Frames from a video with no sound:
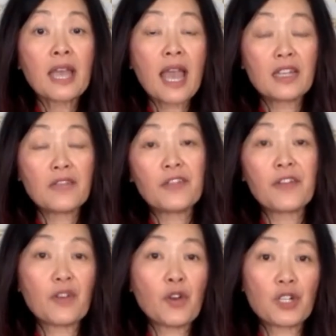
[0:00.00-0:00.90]
And if you've
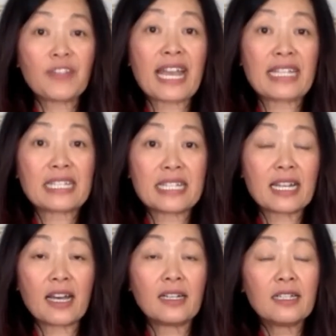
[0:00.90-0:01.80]
ever heard of
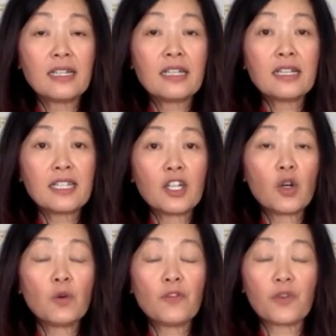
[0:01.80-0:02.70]
candida,
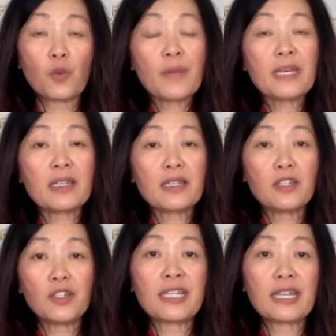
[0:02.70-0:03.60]
for women,
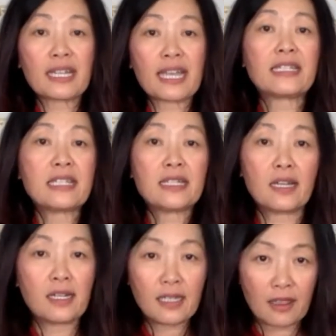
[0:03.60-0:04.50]
you can get
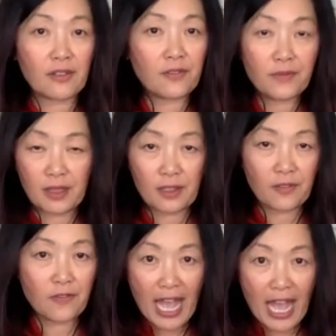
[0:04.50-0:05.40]
candida in the
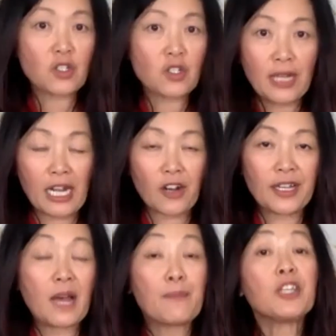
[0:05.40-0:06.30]
vaginal
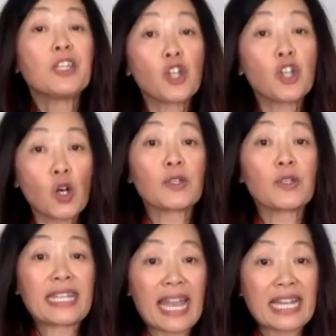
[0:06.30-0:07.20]
area, but you can also
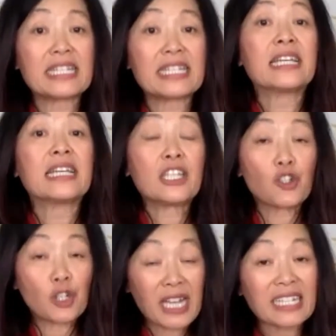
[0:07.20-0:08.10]
get candida in
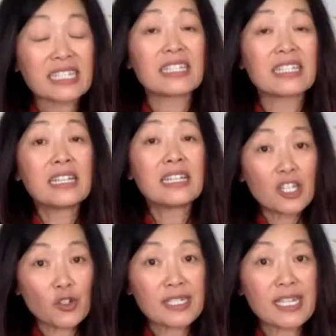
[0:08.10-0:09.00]
your gut,
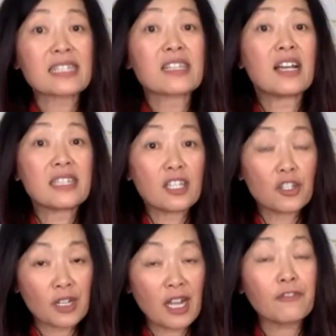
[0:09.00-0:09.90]
in your intestines, in
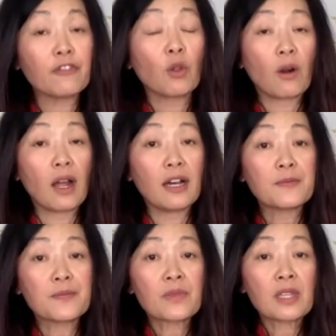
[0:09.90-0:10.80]
your gut flora.
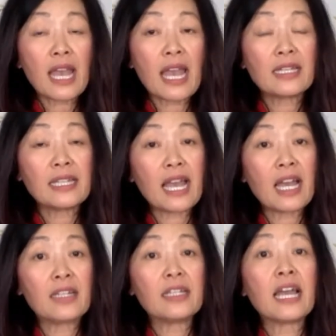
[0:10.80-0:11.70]
And
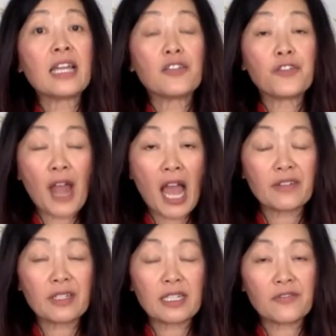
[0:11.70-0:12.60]
if you have
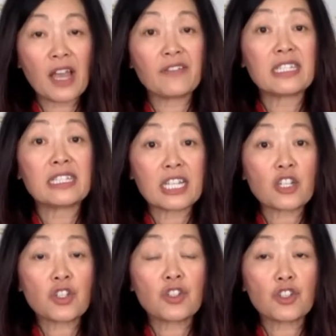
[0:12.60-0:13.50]
an
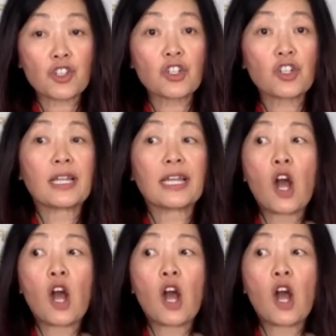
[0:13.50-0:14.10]
addiction to sugar,